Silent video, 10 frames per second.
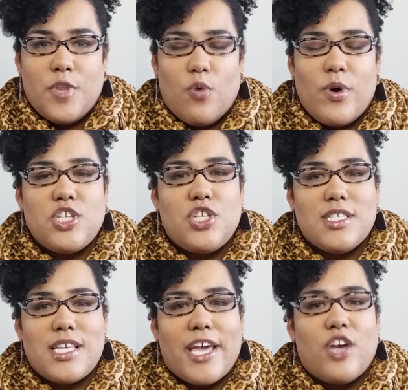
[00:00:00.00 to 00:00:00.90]

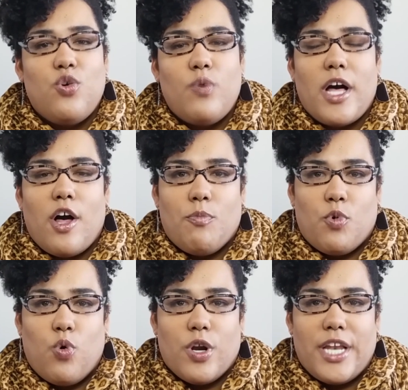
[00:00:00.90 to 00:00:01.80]
Questions like who will help
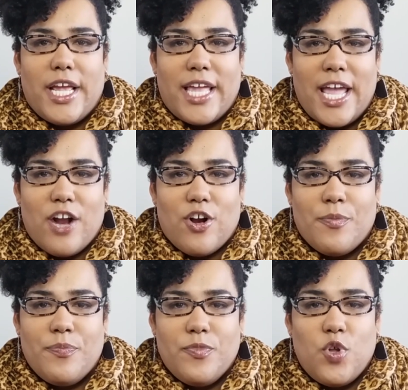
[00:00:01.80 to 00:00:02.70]
coordinate care,
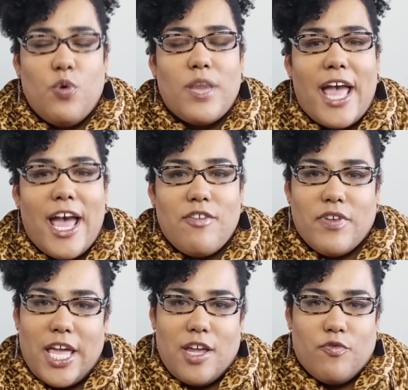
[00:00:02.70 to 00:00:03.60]
who will
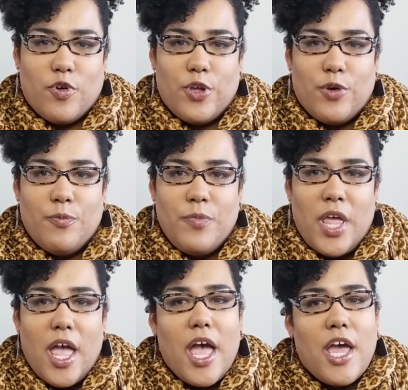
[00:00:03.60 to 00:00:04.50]
advocate for you,
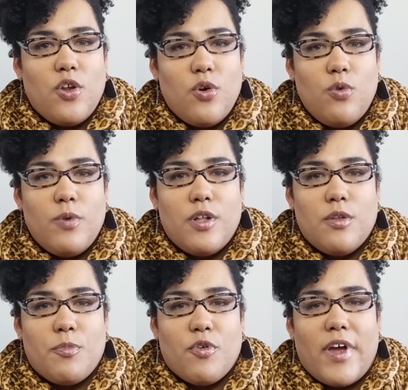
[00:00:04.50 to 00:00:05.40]
and who
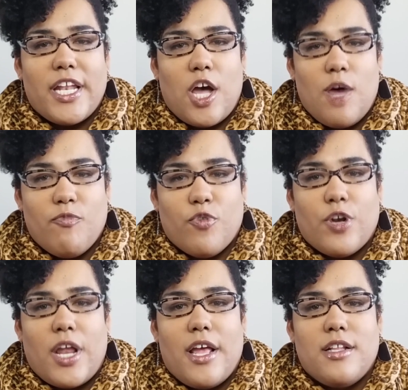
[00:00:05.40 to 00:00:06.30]
will provide
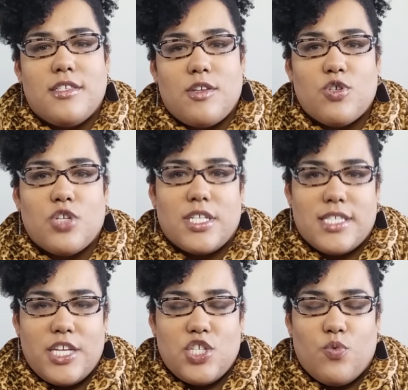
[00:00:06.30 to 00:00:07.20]
comfort and
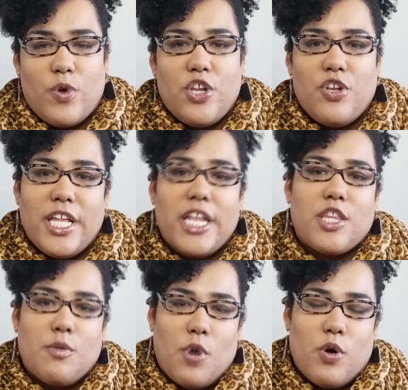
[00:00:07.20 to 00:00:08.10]
socialization when you need it
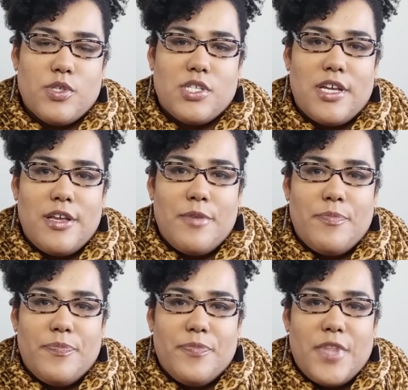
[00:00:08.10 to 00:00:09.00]
the most.
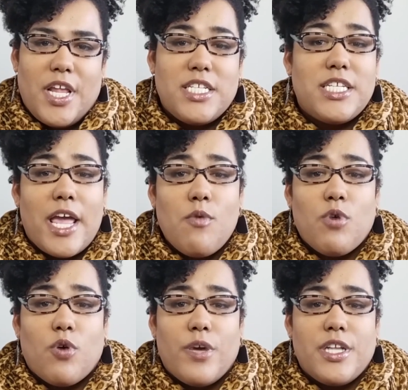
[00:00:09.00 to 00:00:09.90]
Today
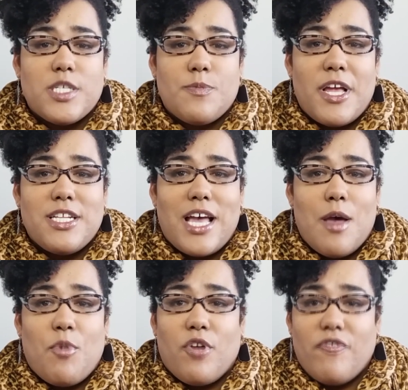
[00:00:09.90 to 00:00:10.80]
we're going to spend
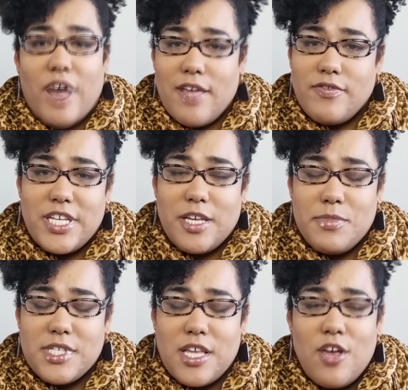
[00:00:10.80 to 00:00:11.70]
time on 5
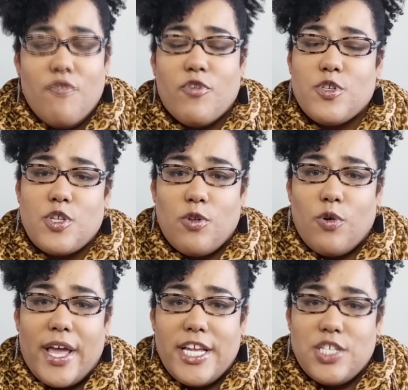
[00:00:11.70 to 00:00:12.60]
tips for
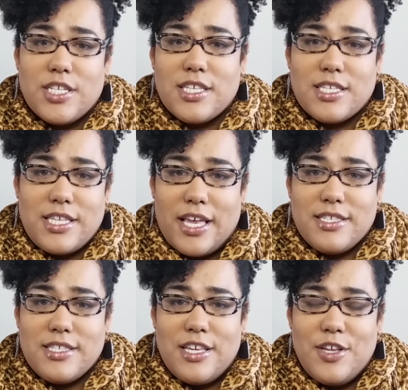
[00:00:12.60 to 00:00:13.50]
solo aging
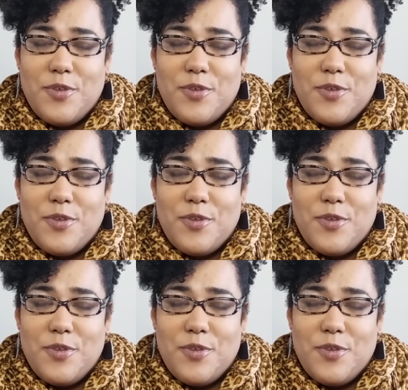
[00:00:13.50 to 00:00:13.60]
success.